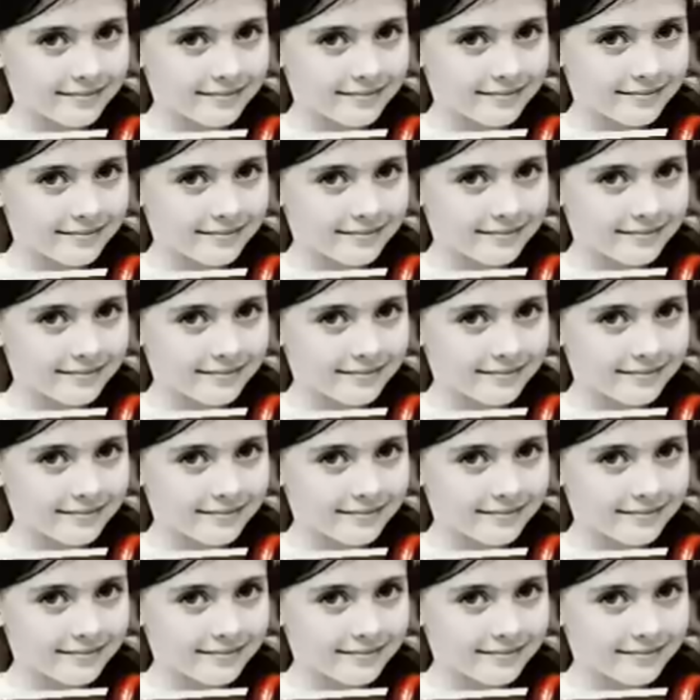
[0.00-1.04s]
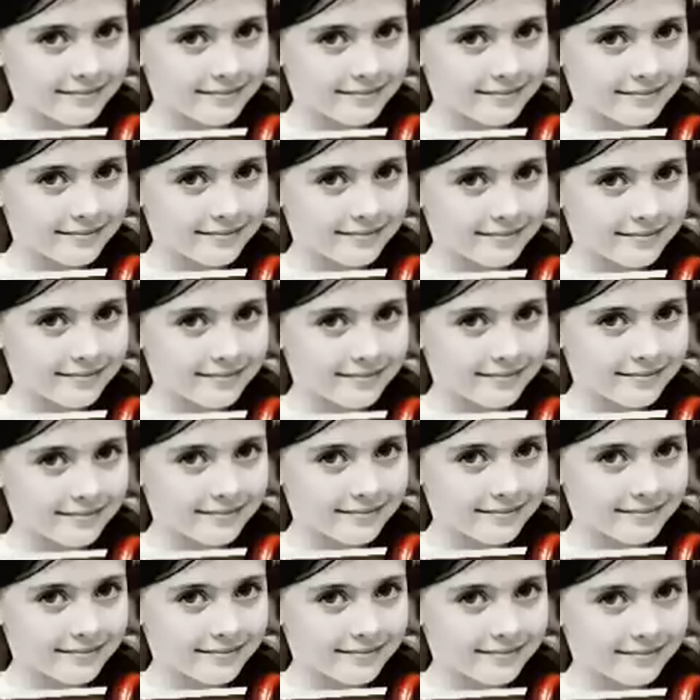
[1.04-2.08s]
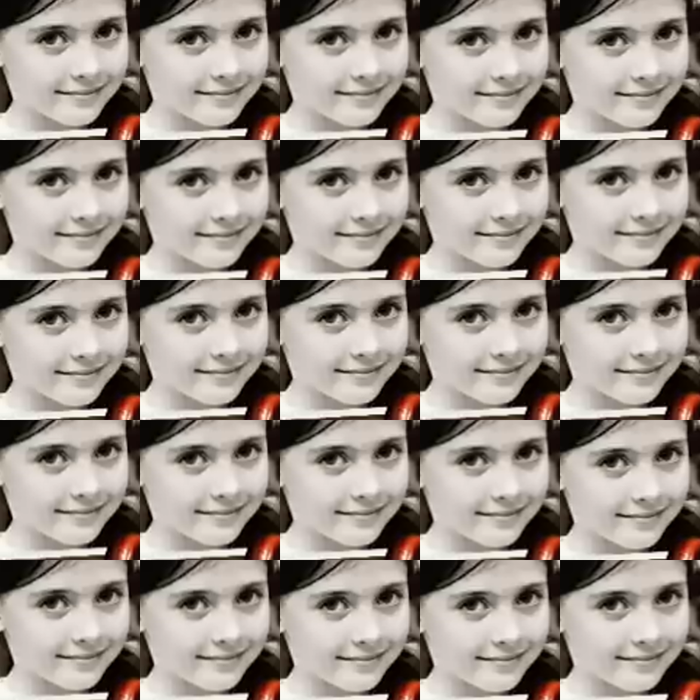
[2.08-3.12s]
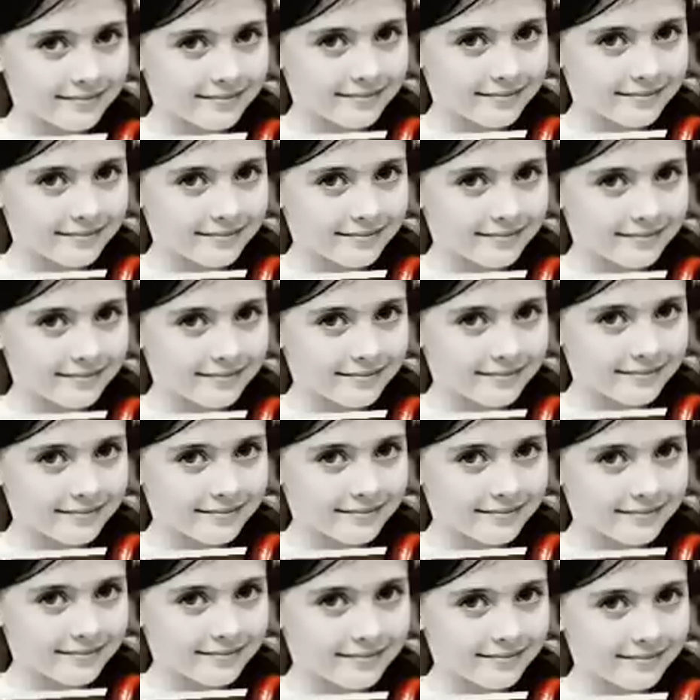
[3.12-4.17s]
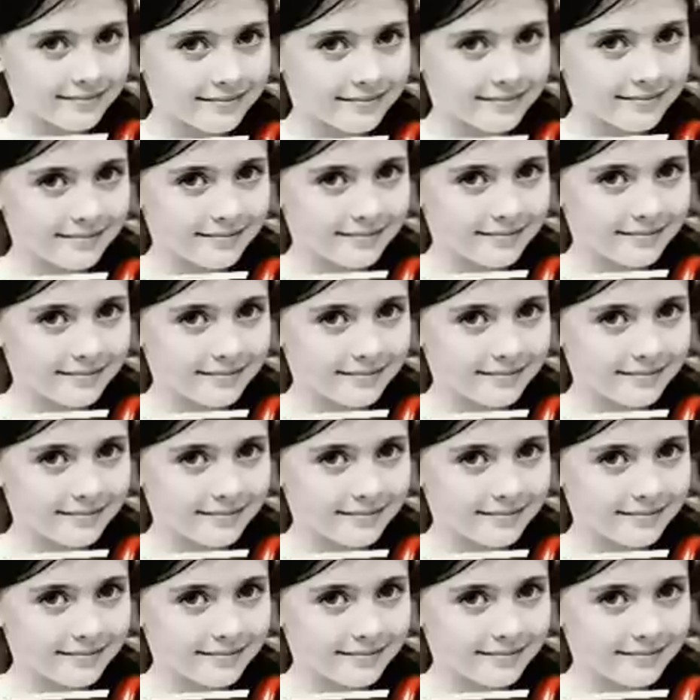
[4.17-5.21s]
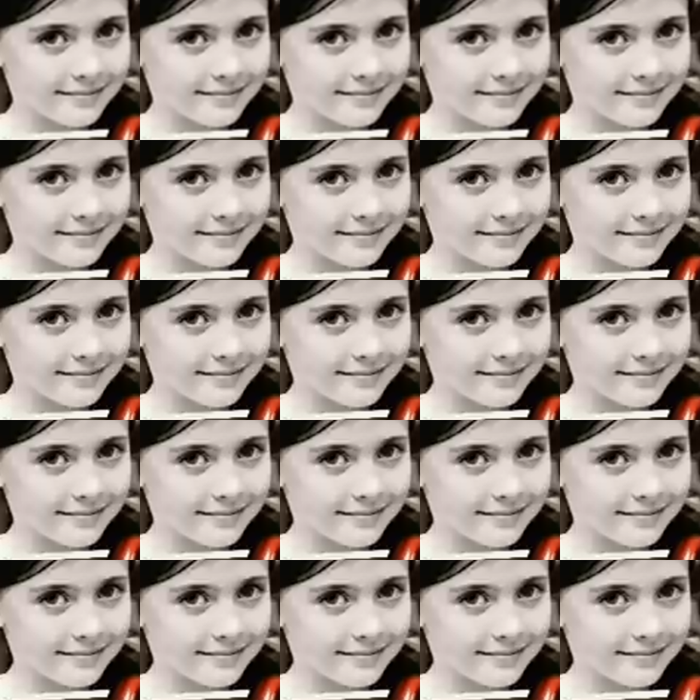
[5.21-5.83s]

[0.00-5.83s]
This person isn't speaking.